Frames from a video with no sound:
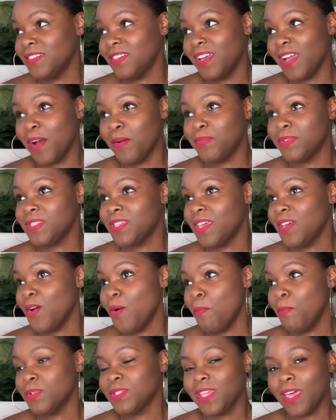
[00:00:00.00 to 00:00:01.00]
I would say
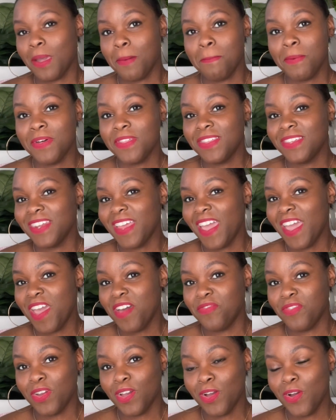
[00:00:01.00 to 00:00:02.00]
almost like a month and a
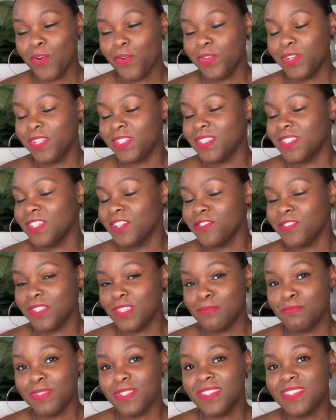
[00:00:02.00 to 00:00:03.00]
half ago, and it's
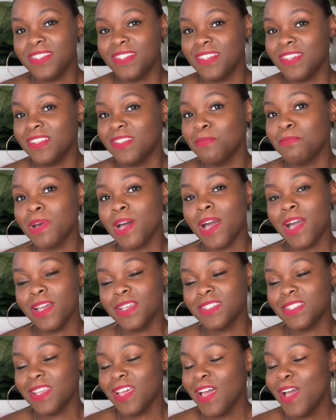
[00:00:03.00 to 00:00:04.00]
literally been sitting in the
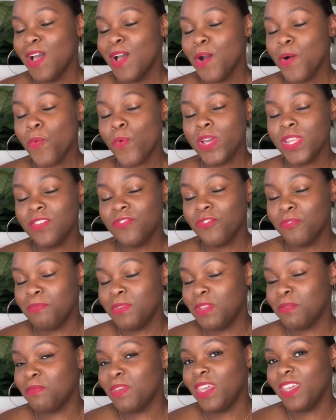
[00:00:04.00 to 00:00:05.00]
box waiting for
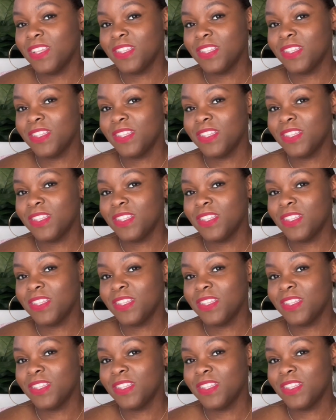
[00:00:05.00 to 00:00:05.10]
me to make